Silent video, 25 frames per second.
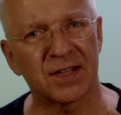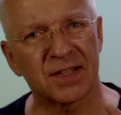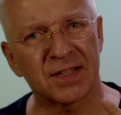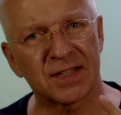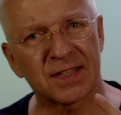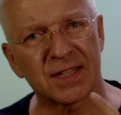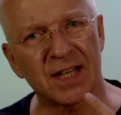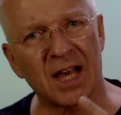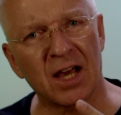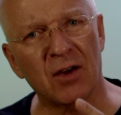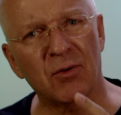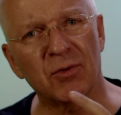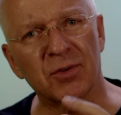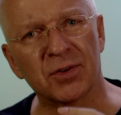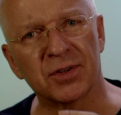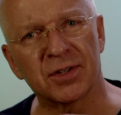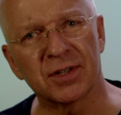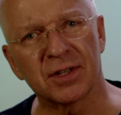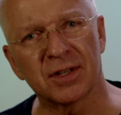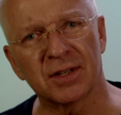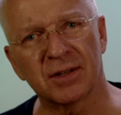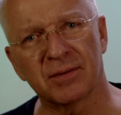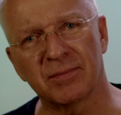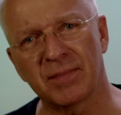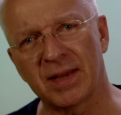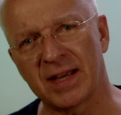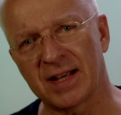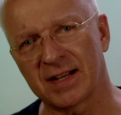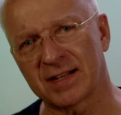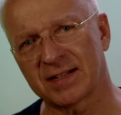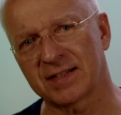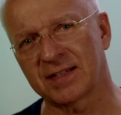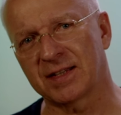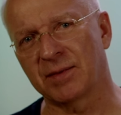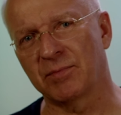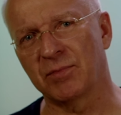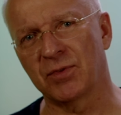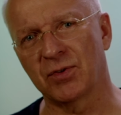sound makes
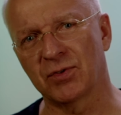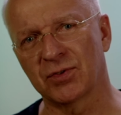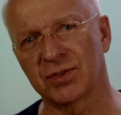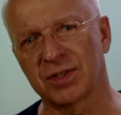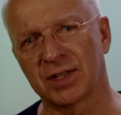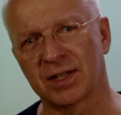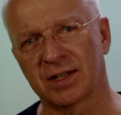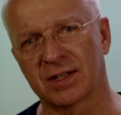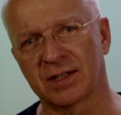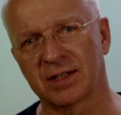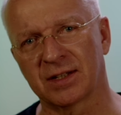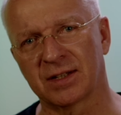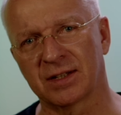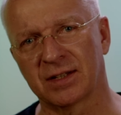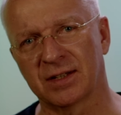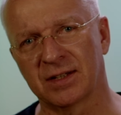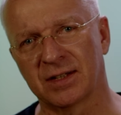the music.